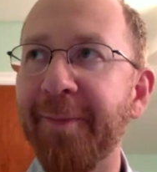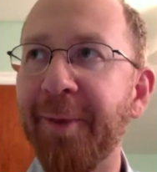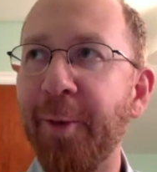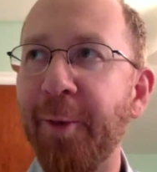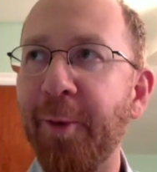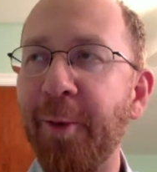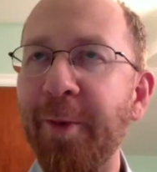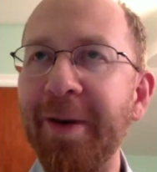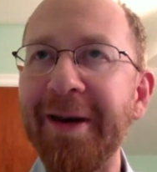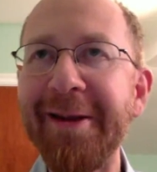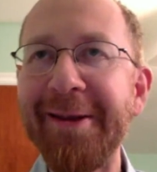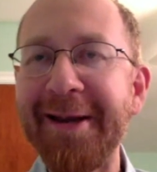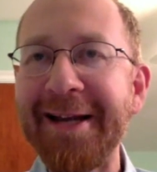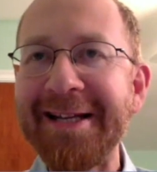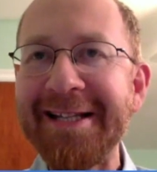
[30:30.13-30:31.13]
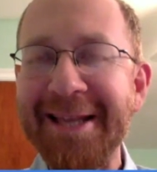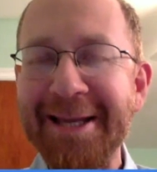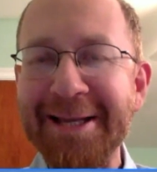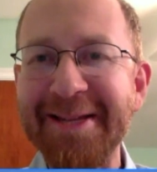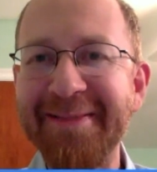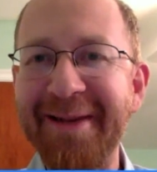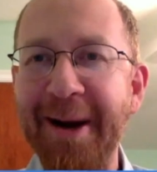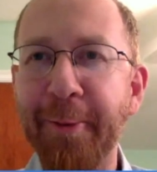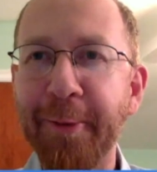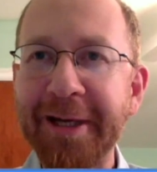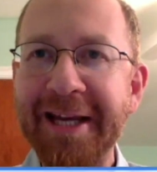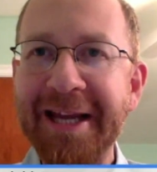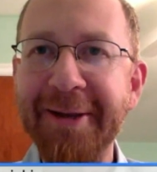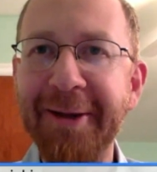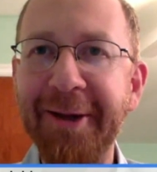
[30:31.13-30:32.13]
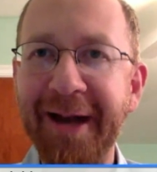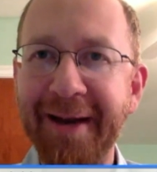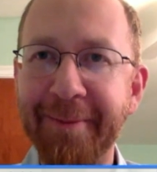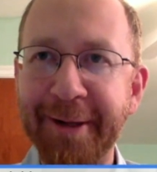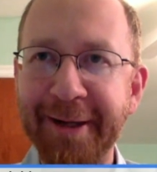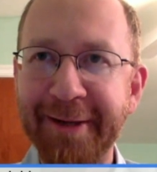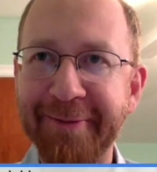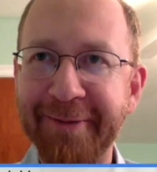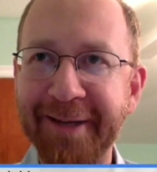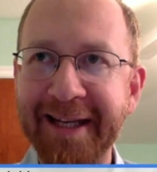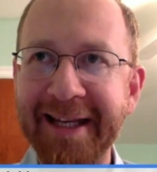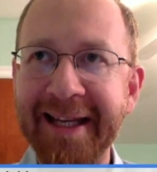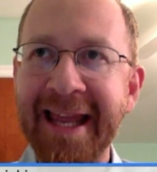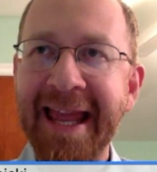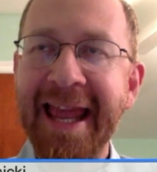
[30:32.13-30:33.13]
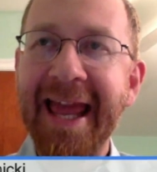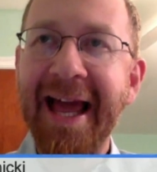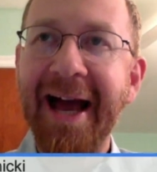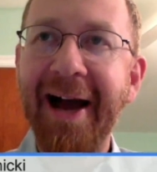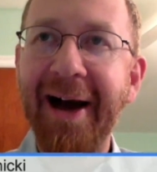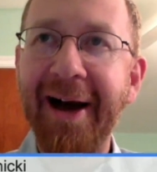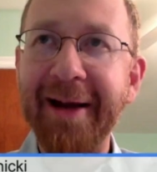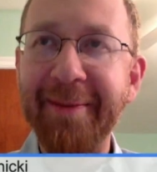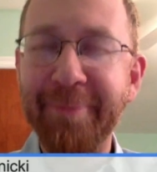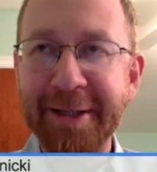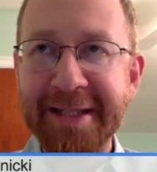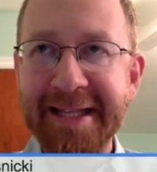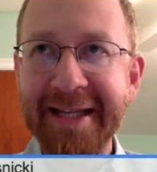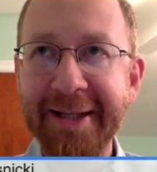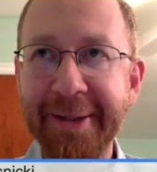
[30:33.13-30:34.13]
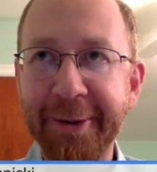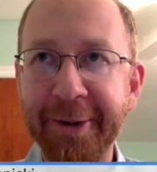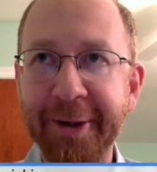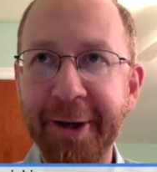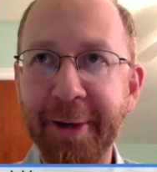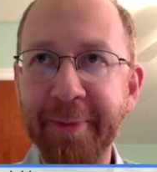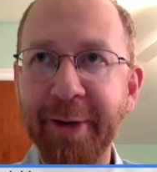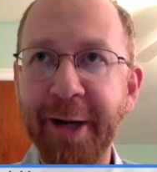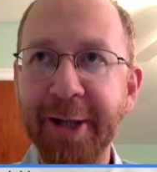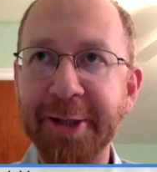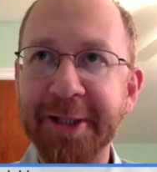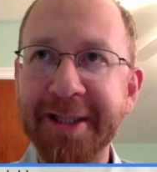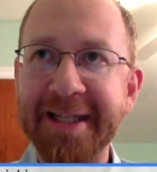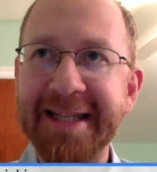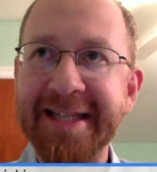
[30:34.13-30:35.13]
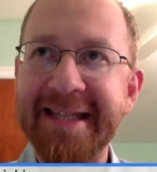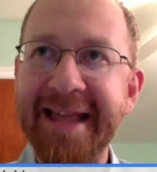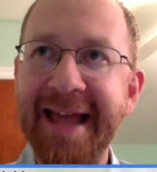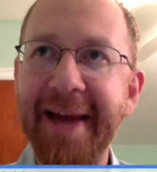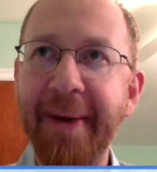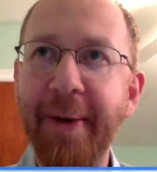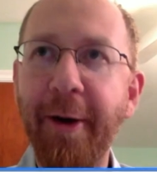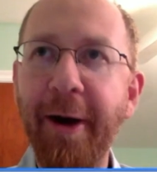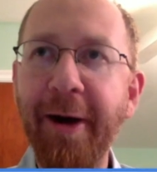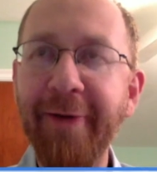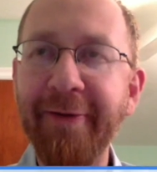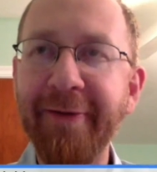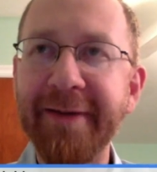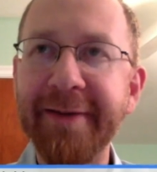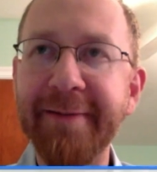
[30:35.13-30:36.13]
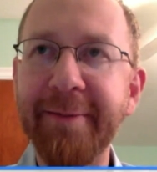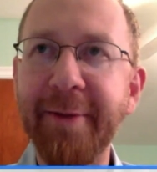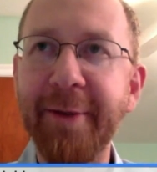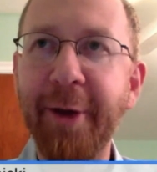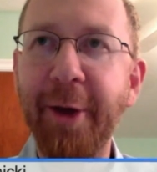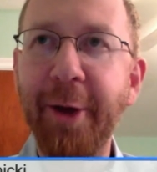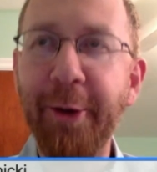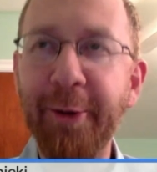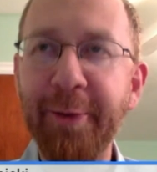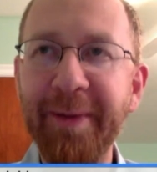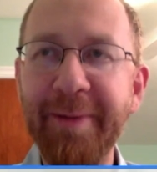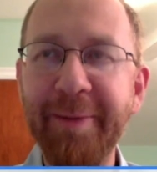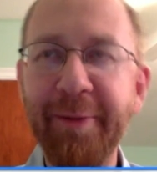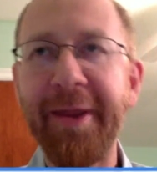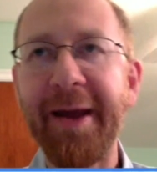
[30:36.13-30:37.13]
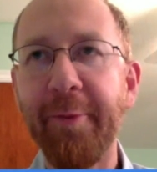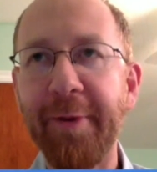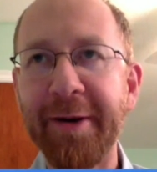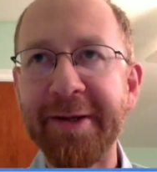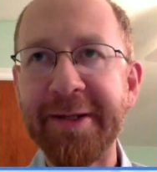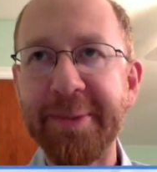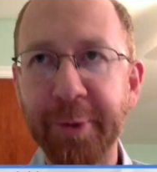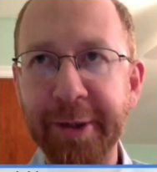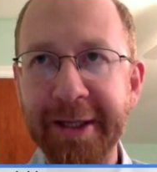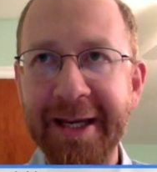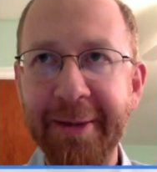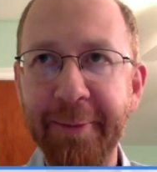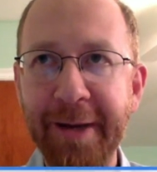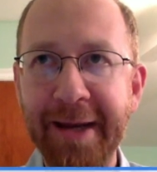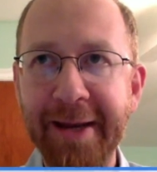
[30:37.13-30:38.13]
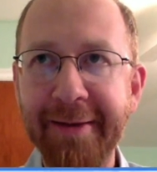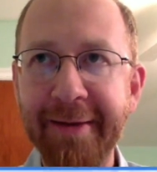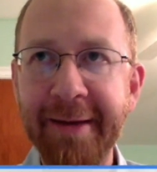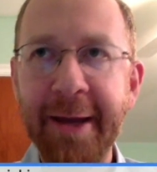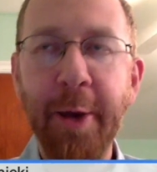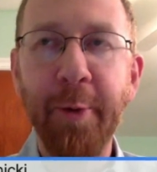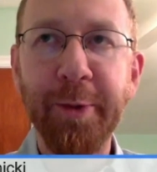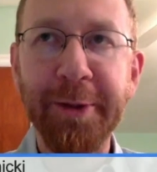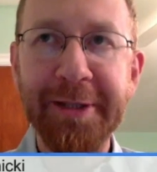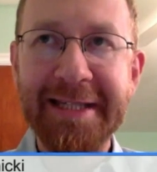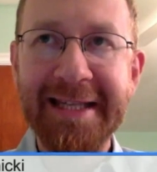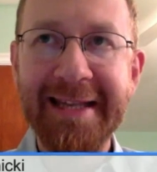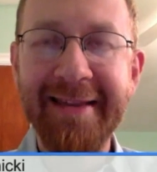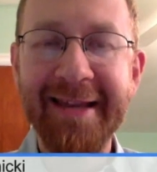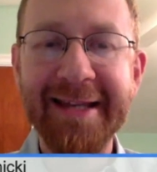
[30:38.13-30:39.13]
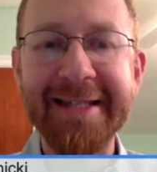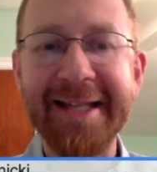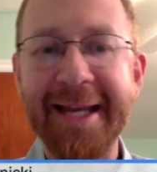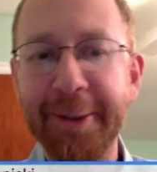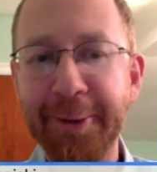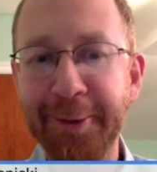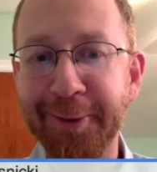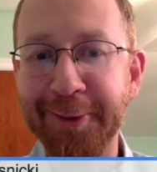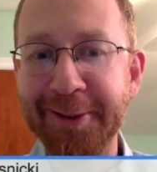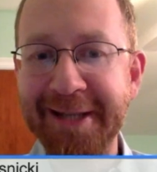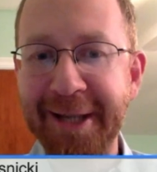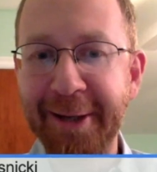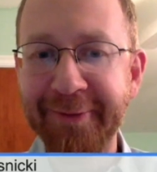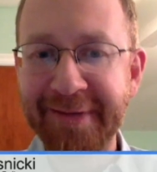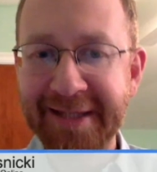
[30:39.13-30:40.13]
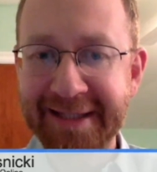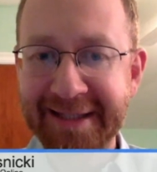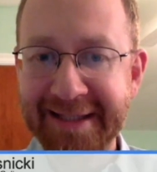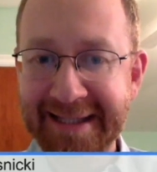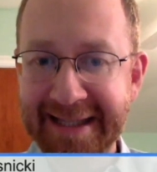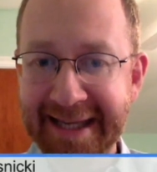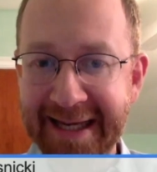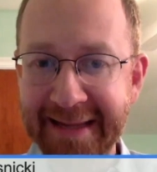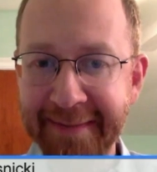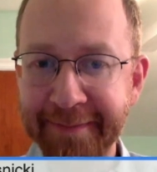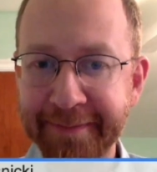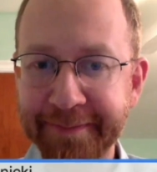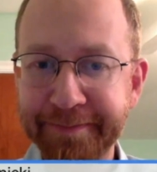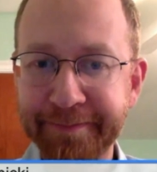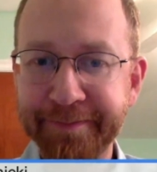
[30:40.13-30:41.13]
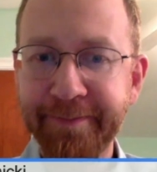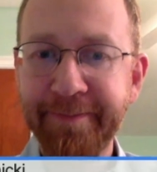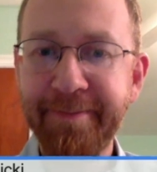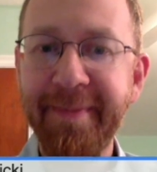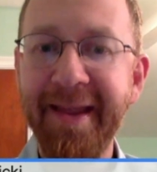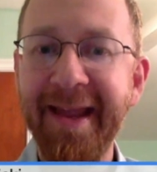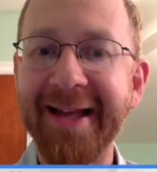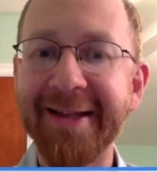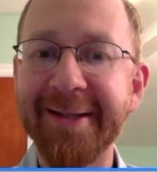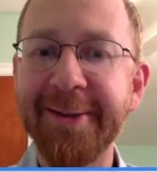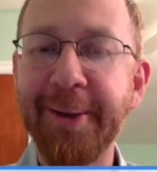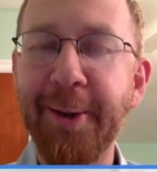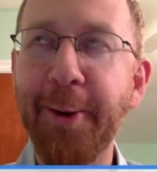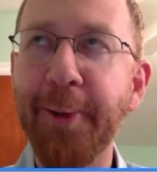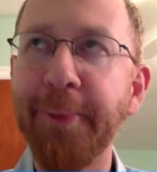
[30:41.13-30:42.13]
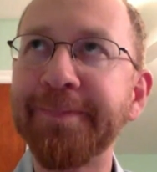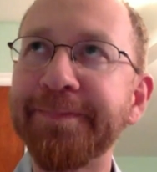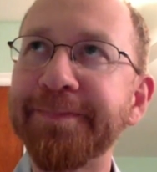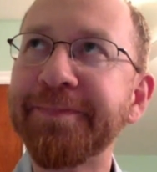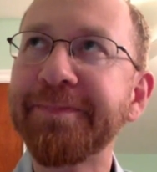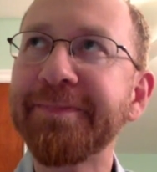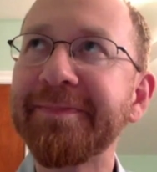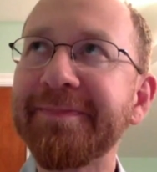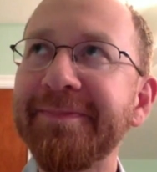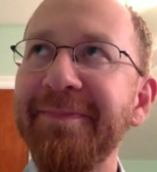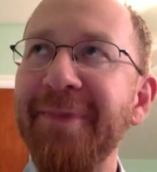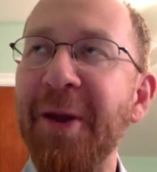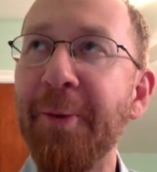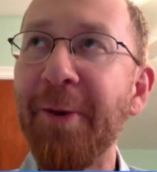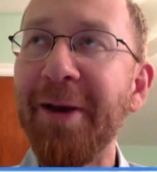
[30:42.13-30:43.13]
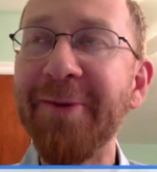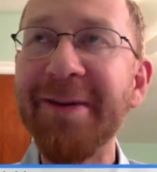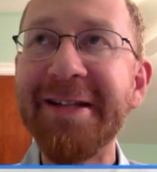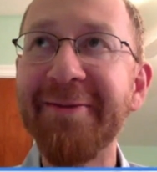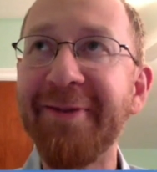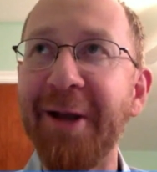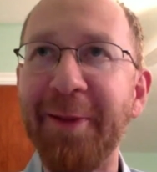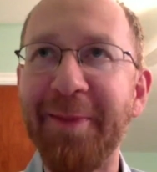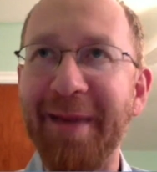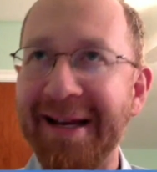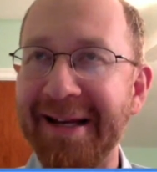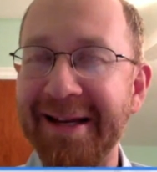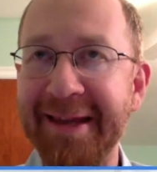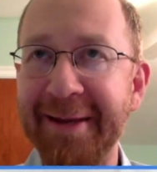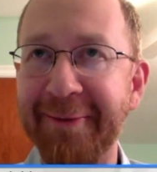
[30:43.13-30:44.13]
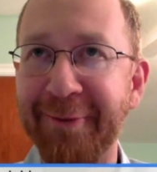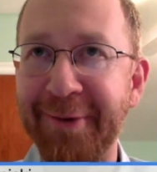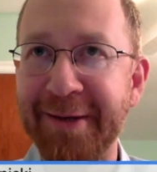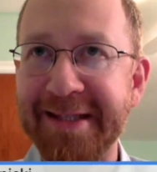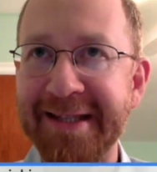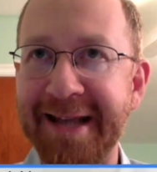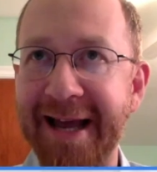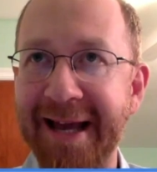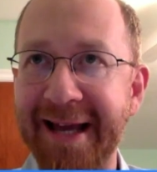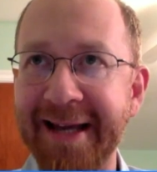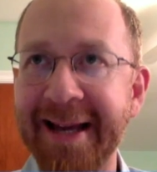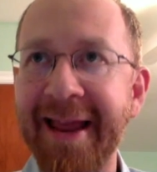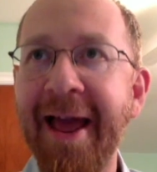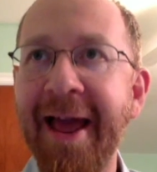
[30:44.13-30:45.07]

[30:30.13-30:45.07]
one of the nice things about working collaboratively, in particular in our project, is that often other people that one is working with will see things that you yourself didn't see. And so when we develop anything for the site,